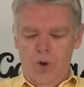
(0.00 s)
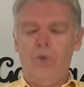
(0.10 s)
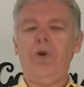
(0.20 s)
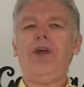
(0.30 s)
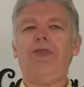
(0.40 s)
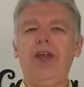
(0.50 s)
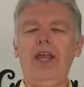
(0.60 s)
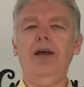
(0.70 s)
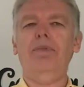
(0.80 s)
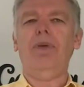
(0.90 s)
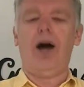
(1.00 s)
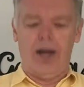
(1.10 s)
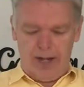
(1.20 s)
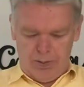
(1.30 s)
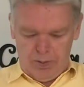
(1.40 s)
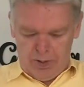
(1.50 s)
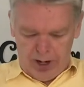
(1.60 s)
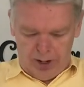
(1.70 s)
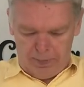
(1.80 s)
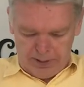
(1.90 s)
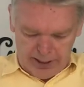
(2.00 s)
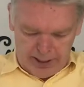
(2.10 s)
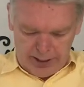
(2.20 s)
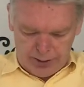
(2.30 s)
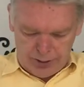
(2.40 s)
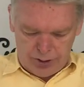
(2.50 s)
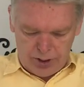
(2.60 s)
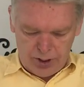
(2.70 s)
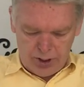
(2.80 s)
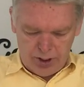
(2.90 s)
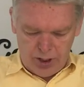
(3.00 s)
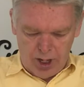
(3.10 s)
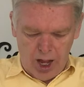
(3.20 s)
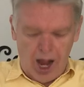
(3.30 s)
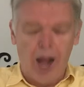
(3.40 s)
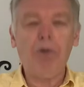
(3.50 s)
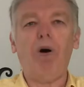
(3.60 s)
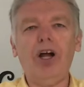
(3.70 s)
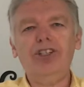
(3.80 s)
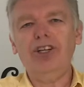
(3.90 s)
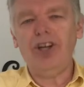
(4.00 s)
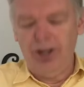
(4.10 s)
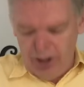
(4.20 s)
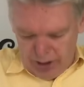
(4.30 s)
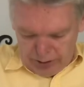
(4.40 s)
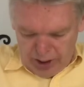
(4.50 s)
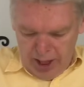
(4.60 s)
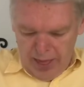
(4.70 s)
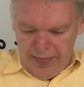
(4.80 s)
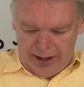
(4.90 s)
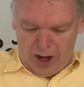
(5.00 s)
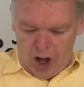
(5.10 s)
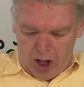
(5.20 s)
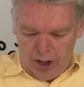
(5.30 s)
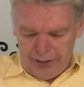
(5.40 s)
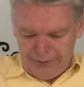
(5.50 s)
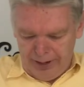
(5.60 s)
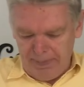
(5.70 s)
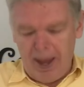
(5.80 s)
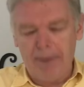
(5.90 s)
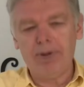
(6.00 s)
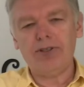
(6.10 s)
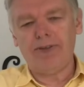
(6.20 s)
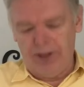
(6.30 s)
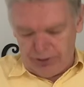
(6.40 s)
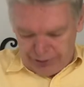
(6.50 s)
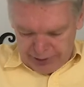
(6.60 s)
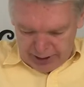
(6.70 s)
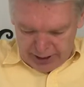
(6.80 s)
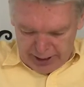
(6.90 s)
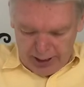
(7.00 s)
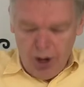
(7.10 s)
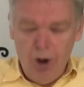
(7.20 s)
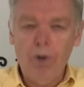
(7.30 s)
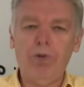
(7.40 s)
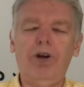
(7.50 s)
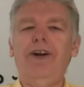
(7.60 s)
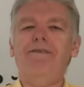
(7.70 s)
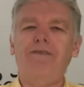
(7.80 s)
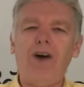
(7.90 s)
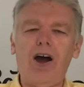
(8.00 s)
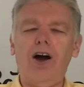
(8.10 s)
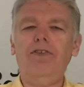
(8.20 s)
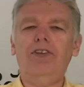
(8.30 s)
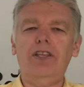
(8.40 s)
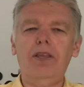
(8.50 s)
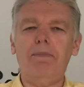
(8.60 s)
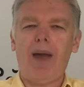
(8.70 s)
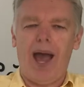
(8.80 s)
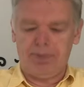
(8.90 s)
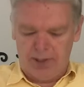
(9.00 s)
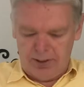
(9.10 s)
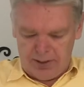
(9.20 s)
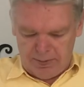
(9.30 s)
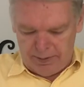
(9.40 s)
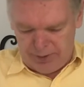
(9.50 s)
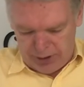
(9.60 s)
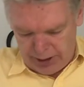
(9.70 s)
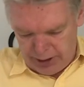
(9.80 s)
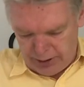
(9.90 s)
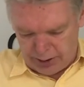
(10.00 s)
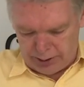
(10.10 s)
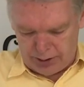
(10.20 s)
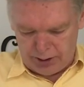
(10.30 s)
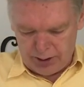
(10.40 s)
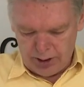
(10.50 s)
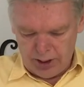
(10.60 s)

With him I am well pleased. I want you to note that all three members of the Trinity were involved in the baptism of Jesus.